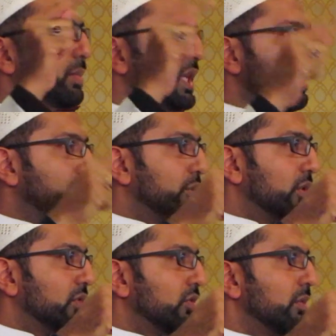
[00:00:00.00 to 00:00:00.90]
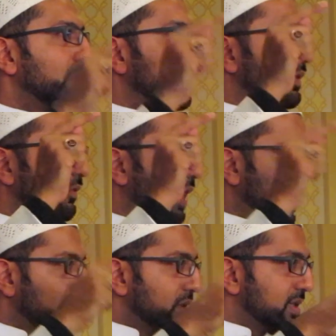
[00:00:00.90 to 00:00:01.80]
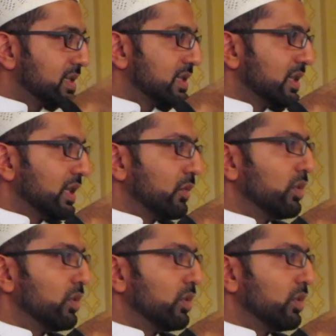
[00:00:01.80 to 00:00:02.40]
people from Fars